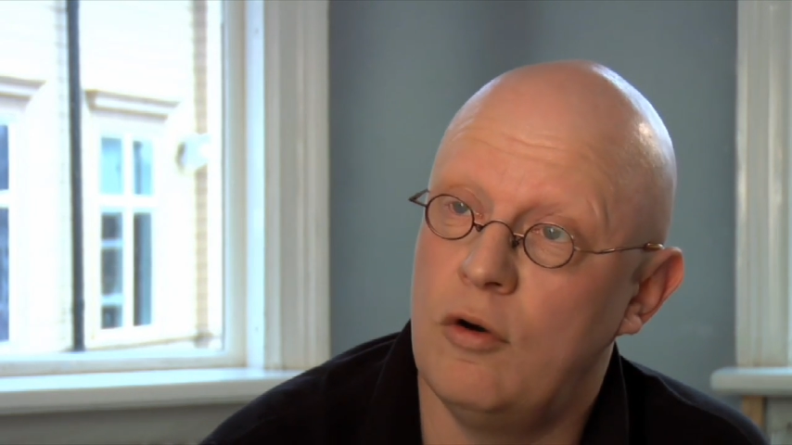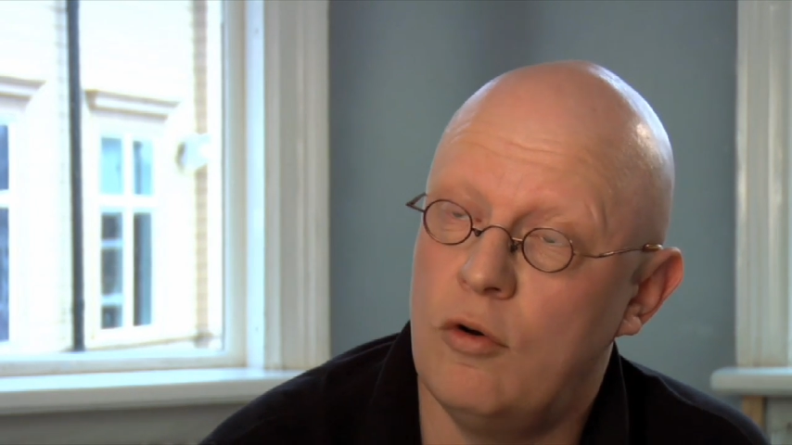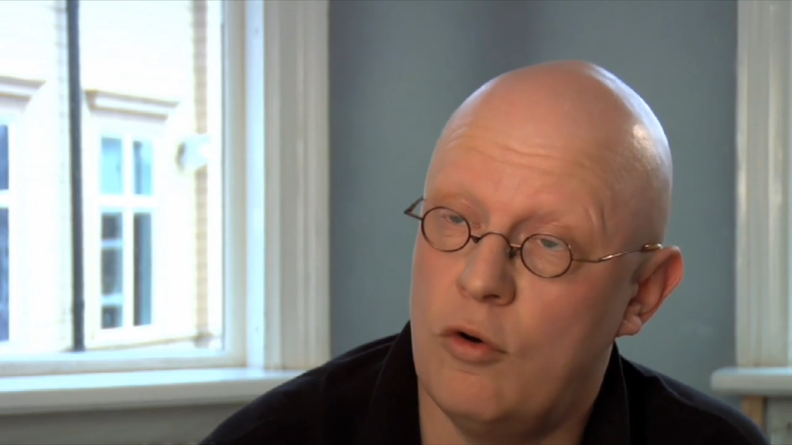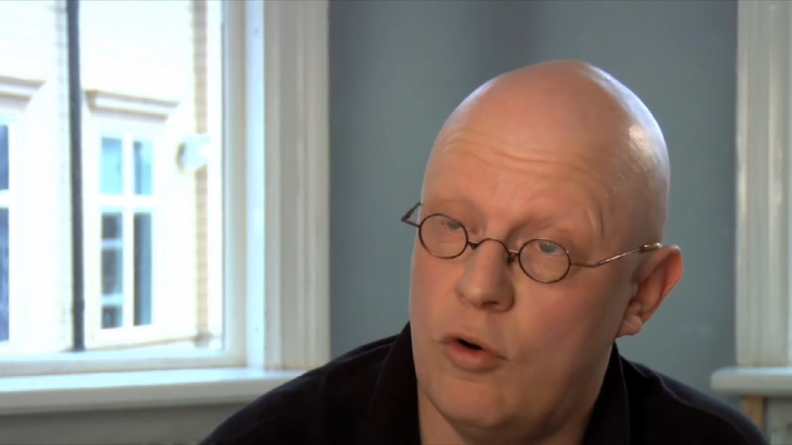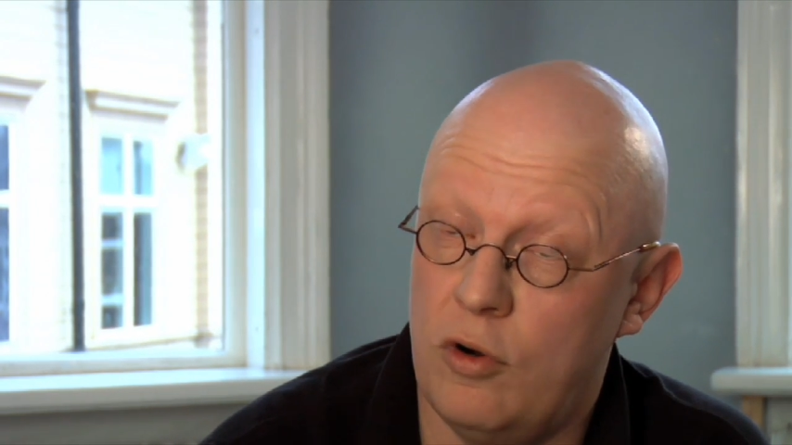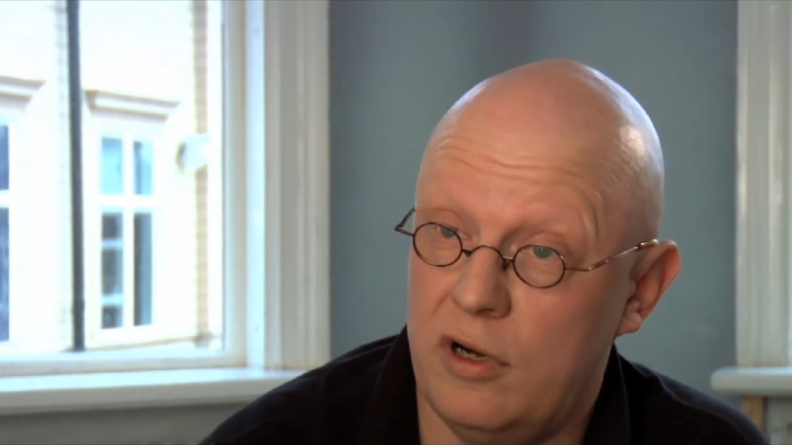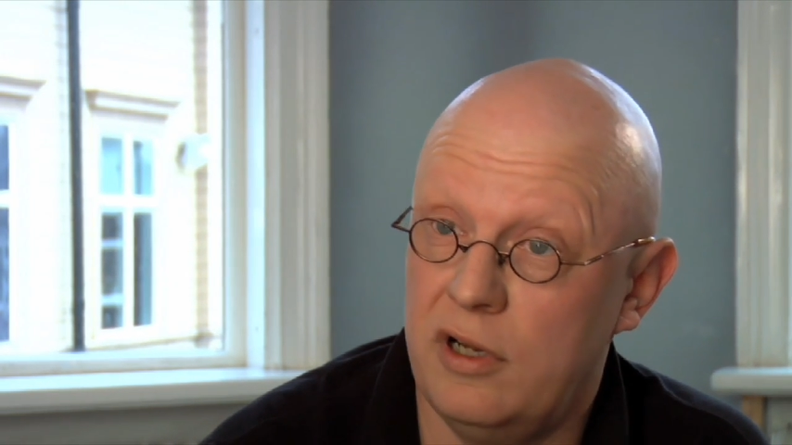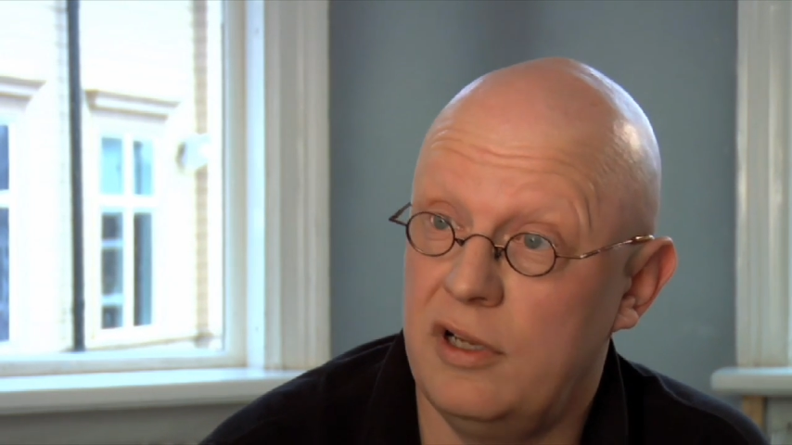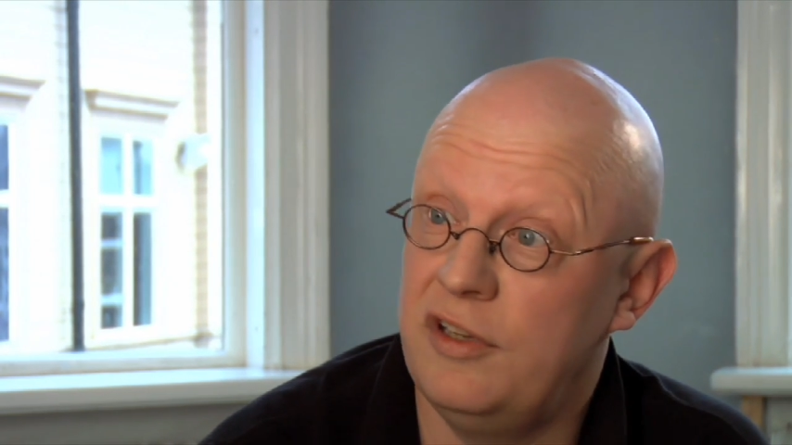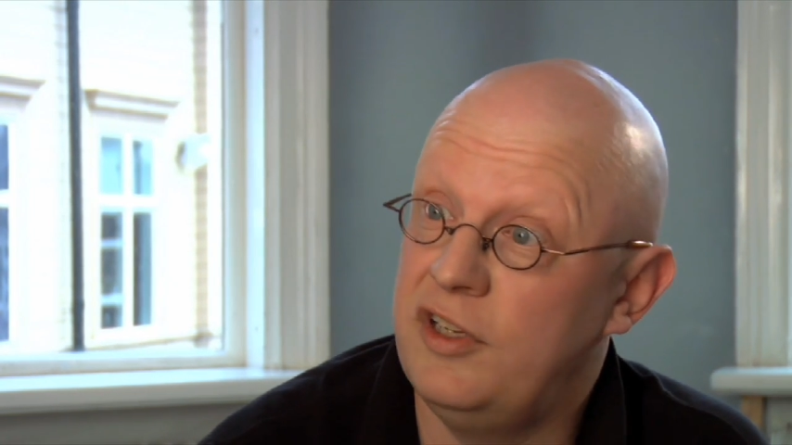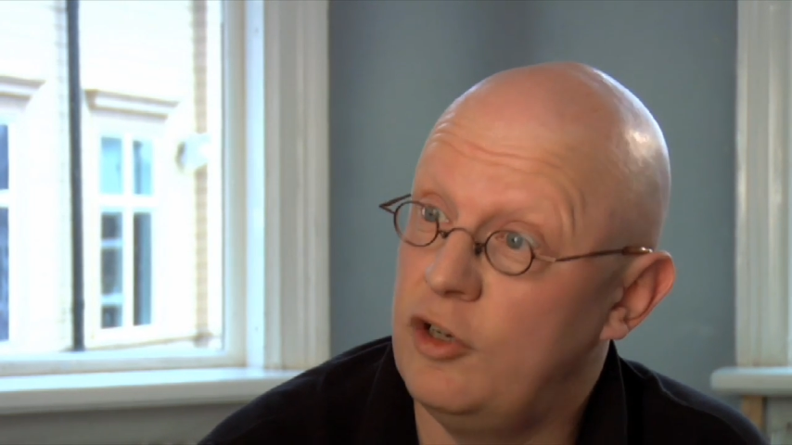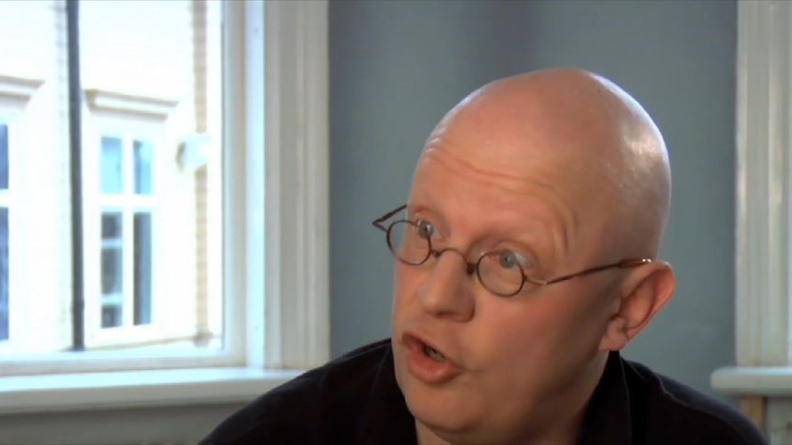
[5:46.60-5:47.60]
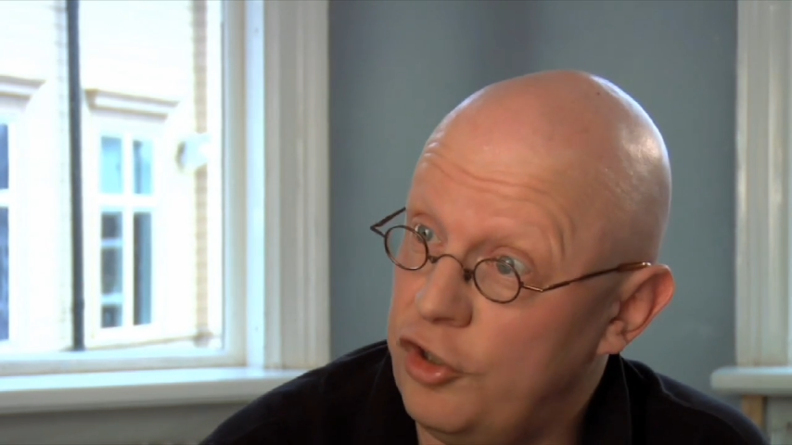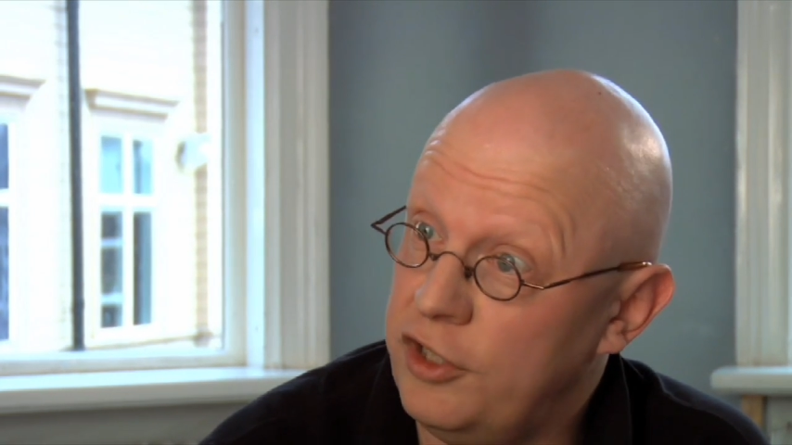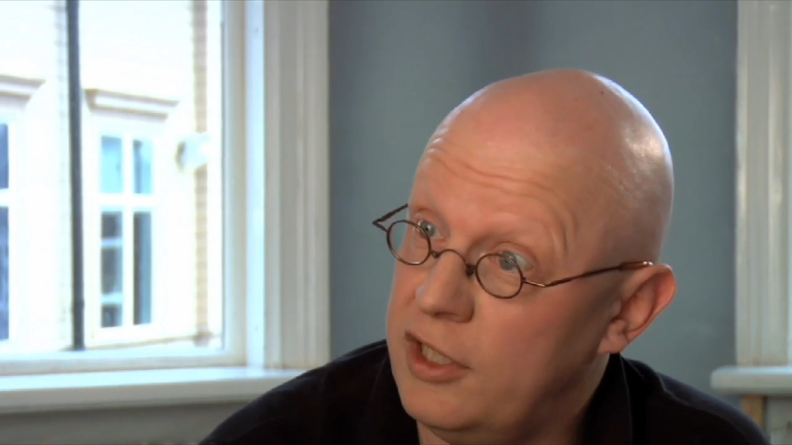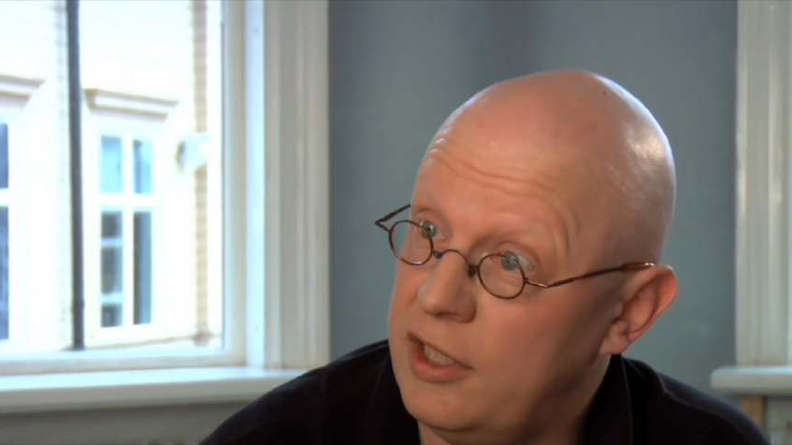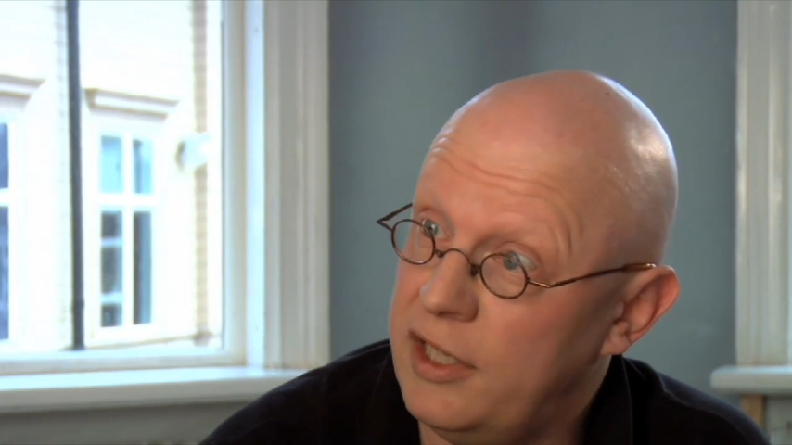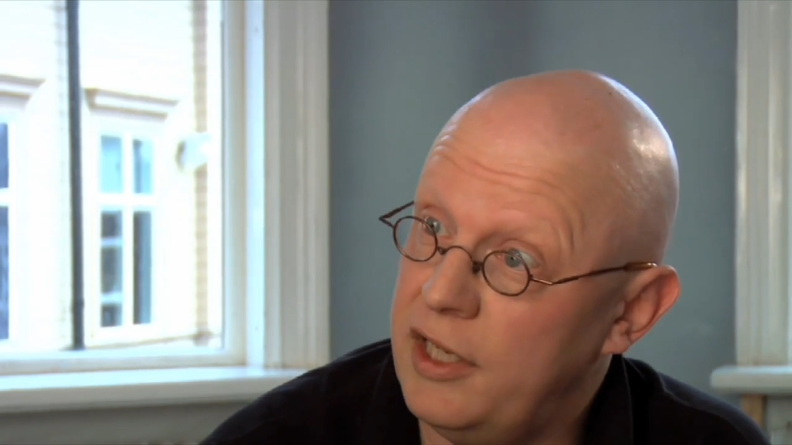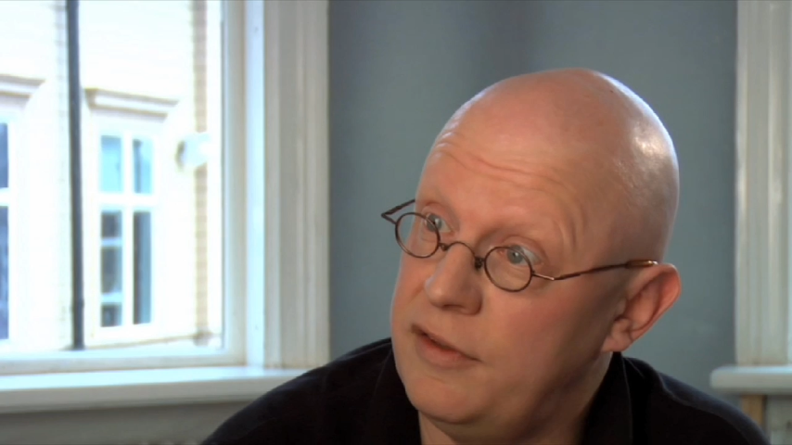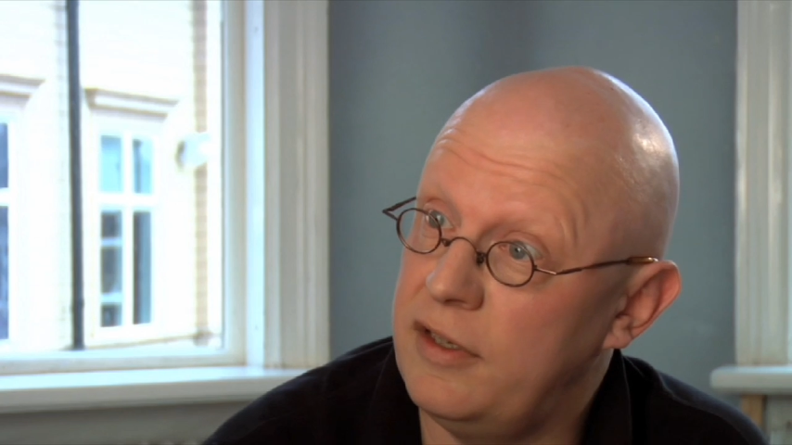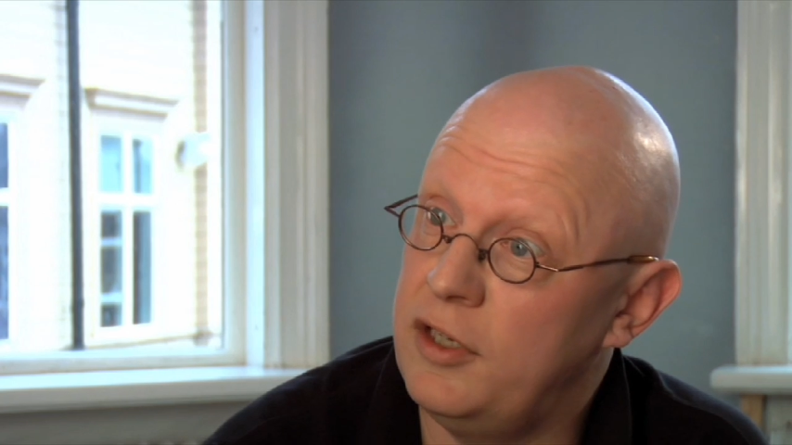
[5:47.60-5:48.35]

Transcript: all geological data,